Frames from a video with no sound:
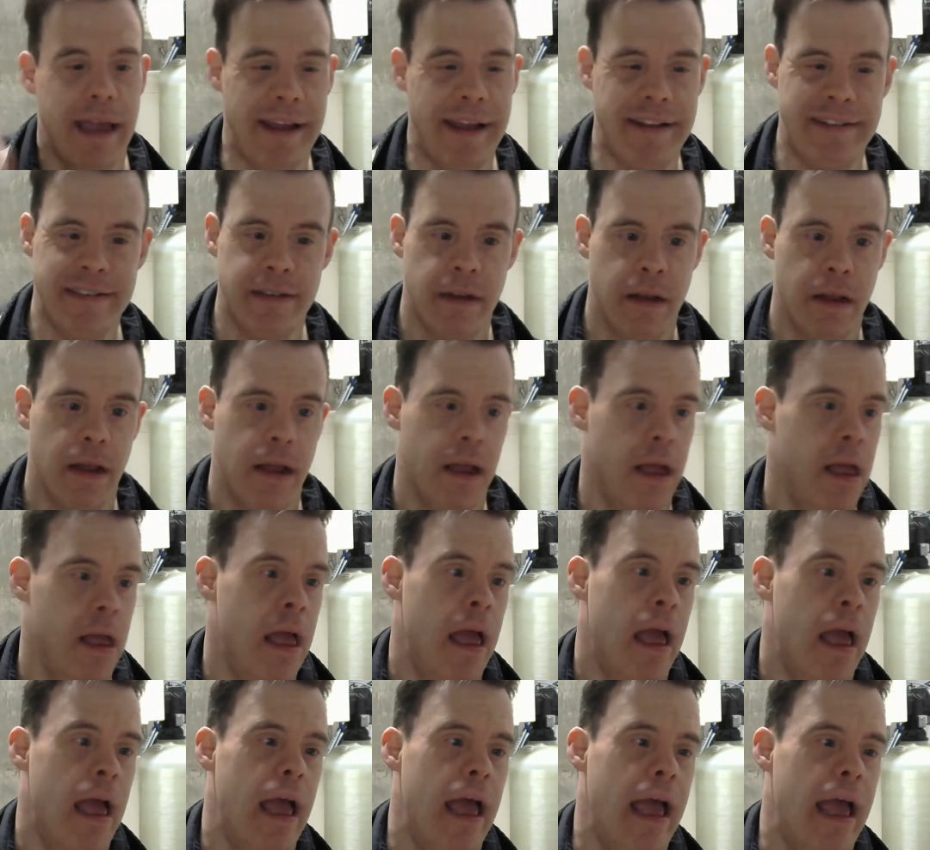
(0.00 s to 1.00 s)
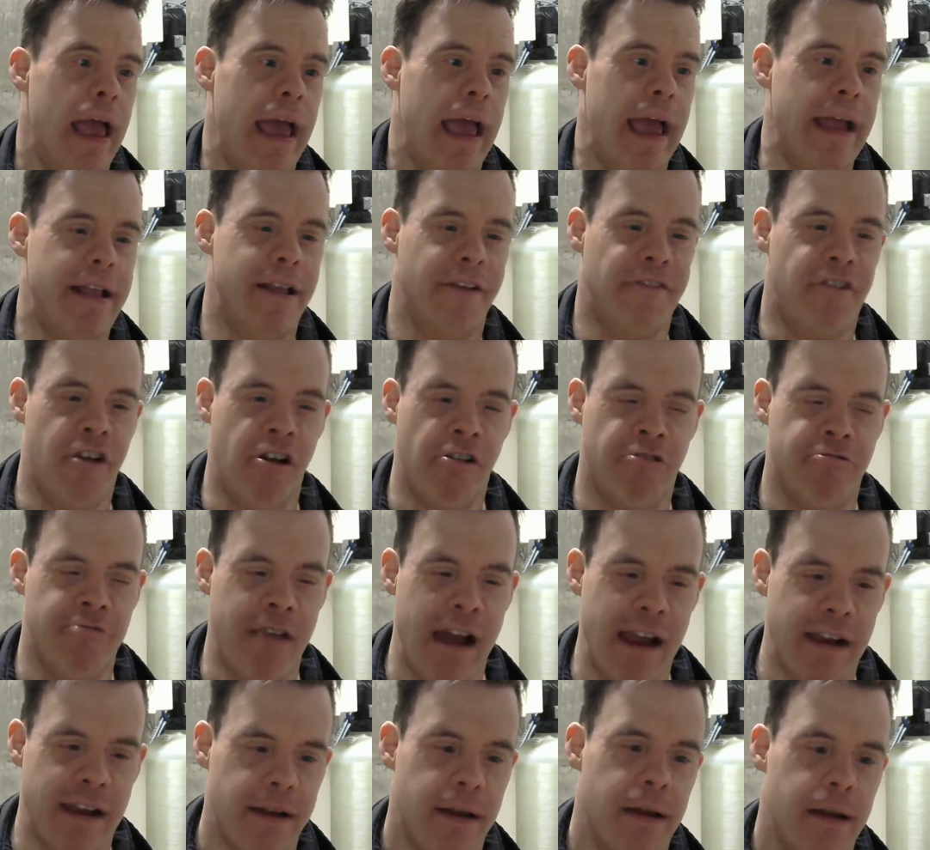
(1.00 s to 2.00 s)
It's it's a far
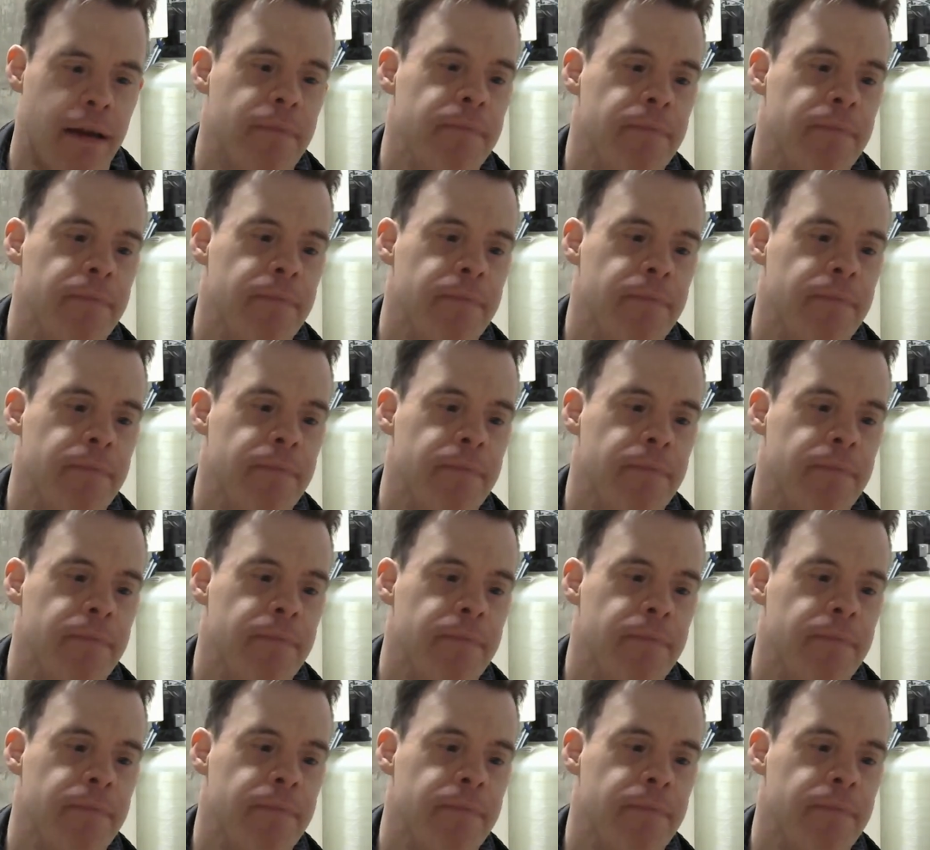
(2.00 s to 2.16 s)
cry.